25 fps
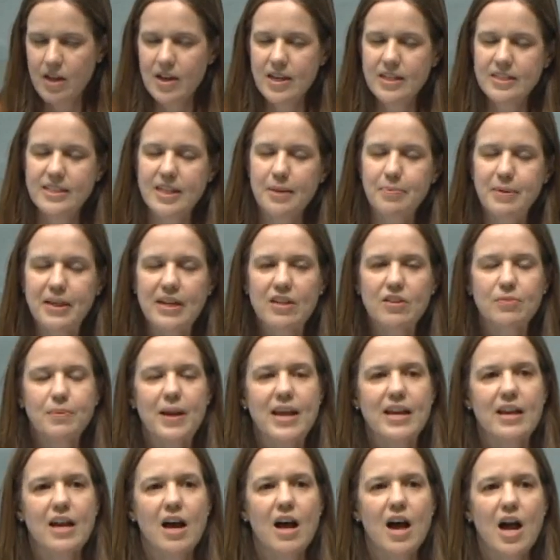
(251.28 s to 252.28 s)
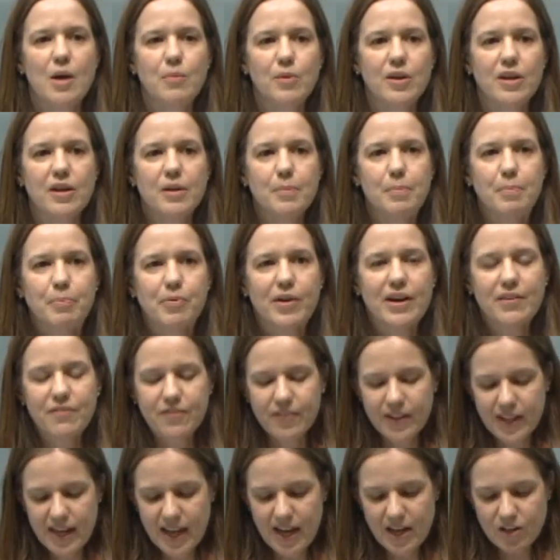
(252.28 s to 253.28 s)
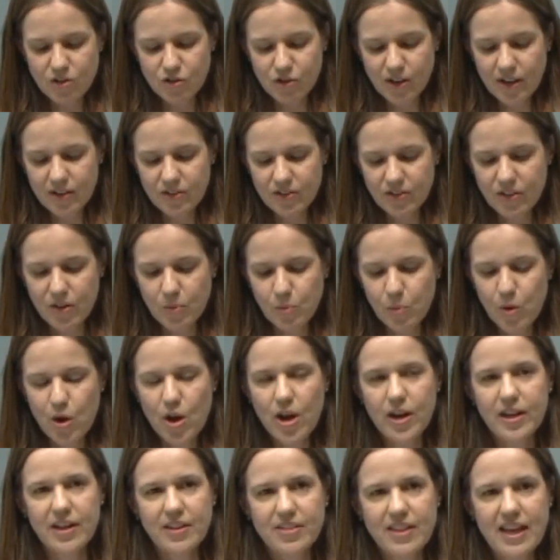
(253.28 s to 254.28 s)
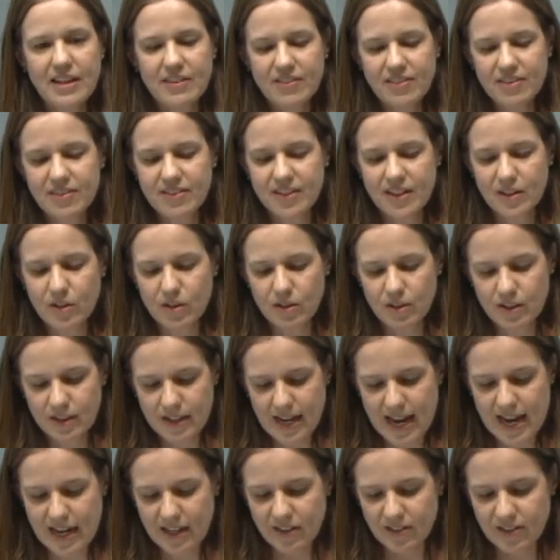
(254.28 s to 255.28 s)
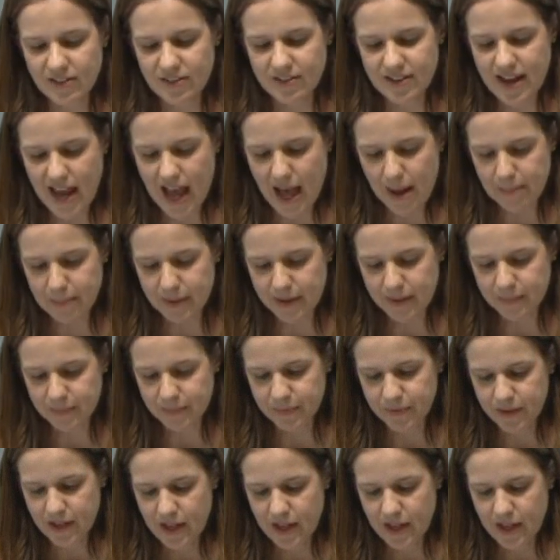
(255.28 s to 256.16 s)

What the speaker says: Deputy Speaker, I want to briefly address the work that still needs to happen.